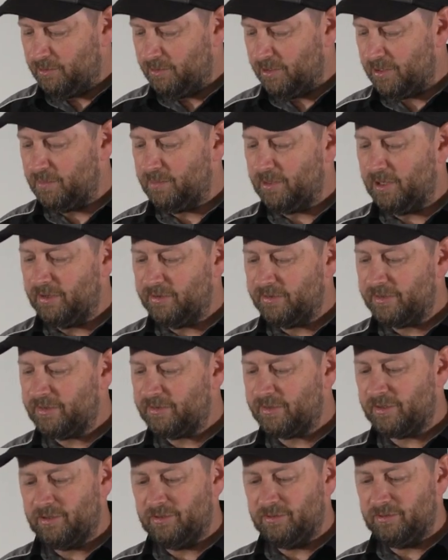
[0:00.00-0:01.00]
with them knows there's
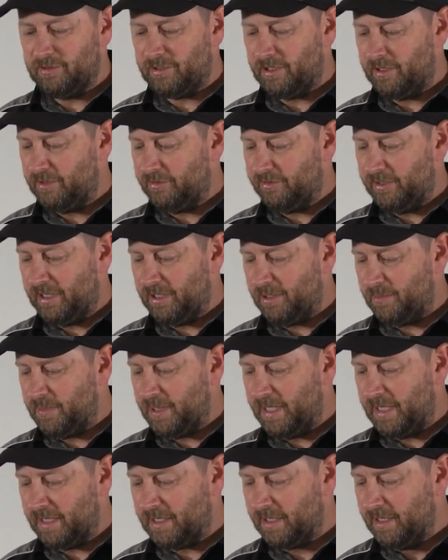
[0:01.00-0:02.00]
a coolant hose out the
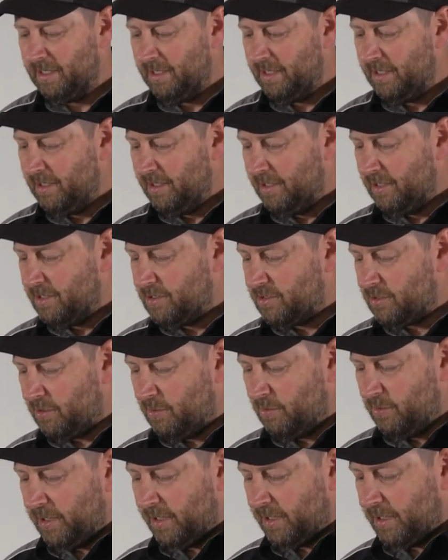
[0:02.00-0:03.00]
back, so
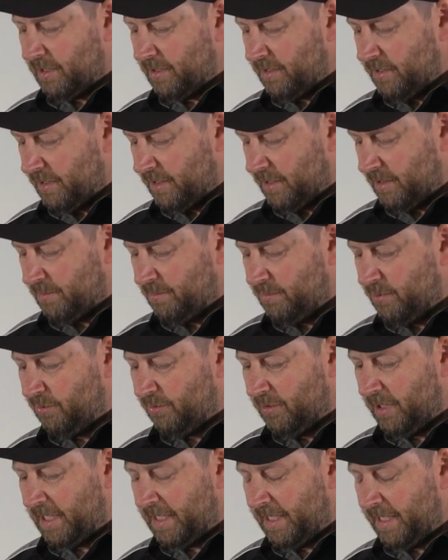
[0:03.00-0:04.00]
we can pull
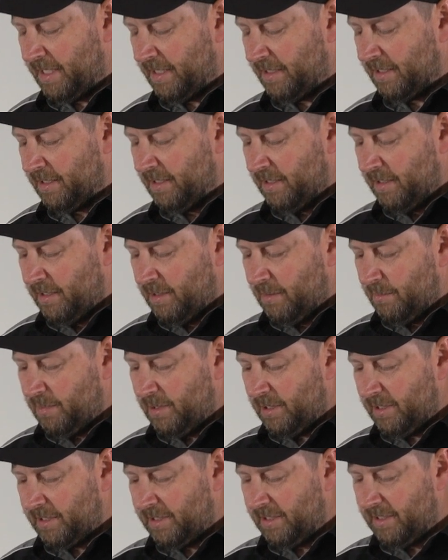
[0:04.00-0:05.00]
that out,
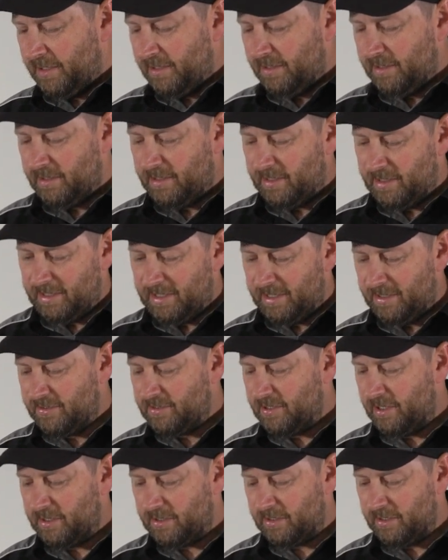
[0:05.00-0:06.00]
plug it in, and then
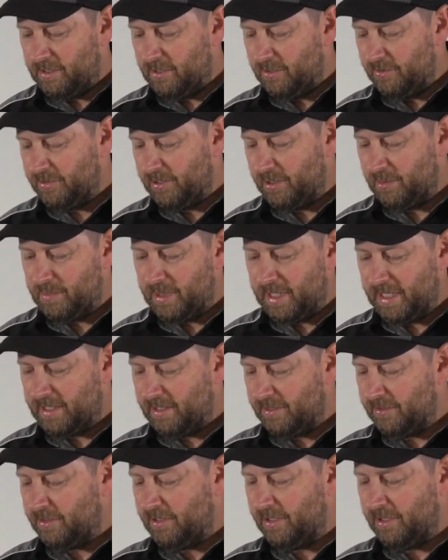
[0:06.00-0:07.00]
tuck the whole thing back
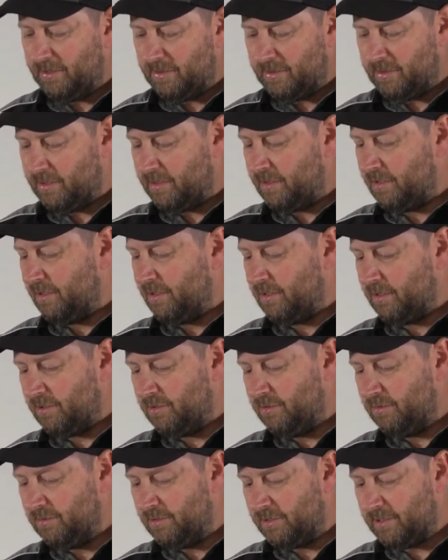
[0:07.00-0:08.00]
underneath the
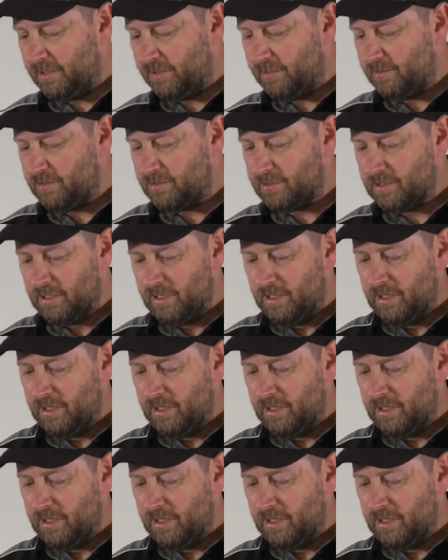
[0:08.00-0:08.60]
coolant hose.